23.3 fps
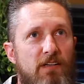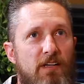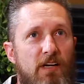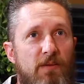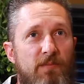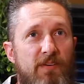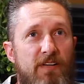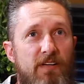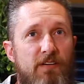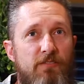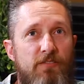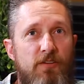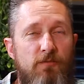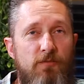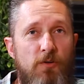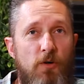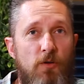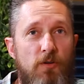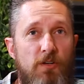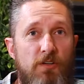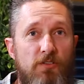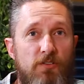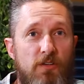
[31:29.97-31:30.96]
I mean, if you
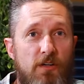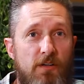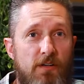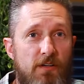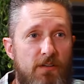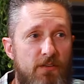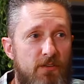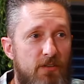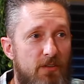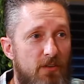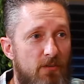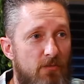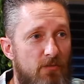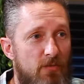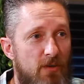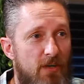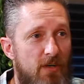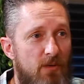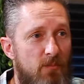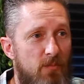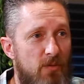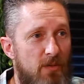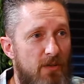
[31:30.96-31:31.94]
focus on it, you can
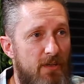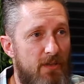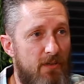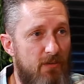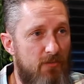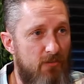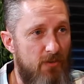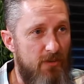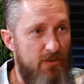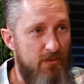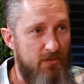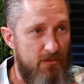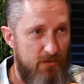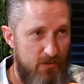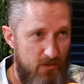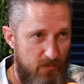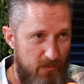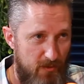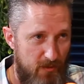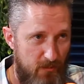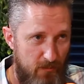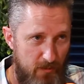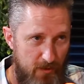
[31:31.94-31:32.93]
find plenty of reasons
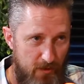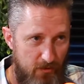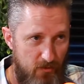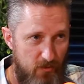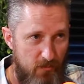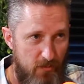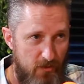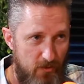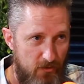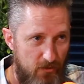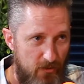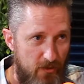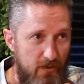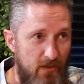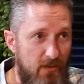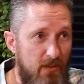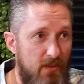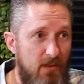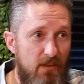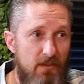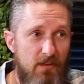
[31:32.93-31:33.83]
to be pessimistic.